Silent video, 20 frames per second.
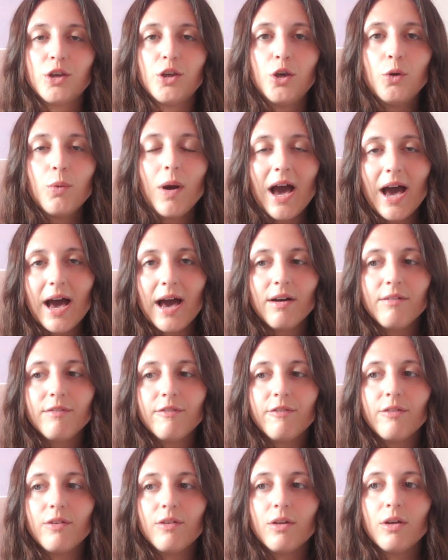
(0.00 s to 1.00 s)
you have
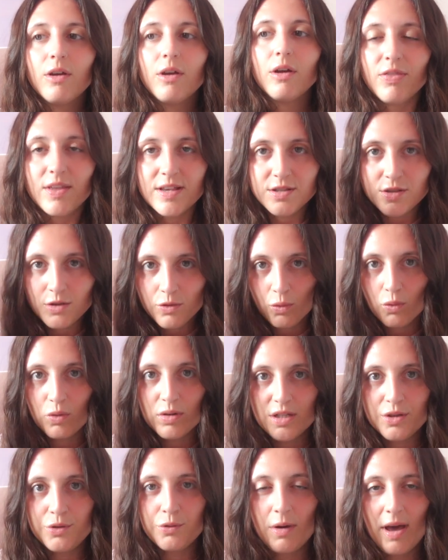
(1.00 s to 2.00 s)
this thought
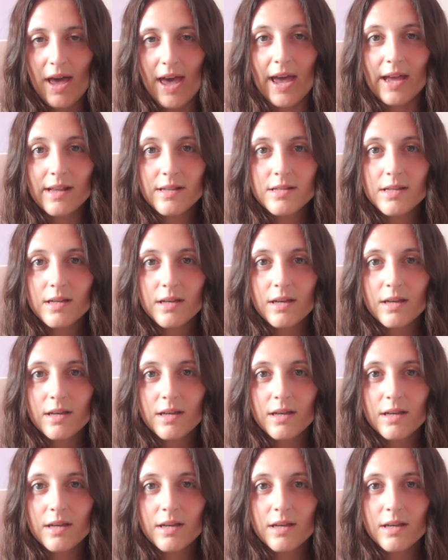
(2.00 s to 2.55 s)
in your head